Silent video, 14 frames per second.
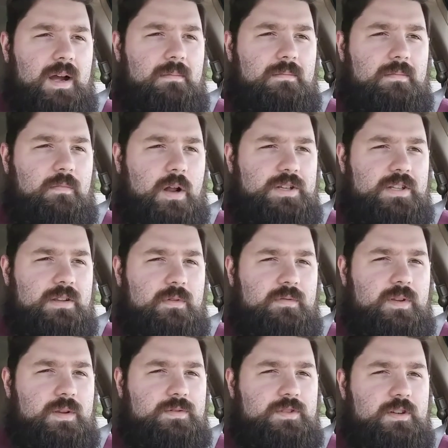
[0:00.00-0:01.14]
watching them on
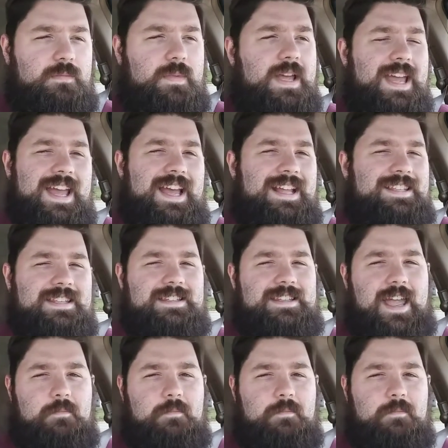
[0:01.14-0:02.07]
YouTube. It's the same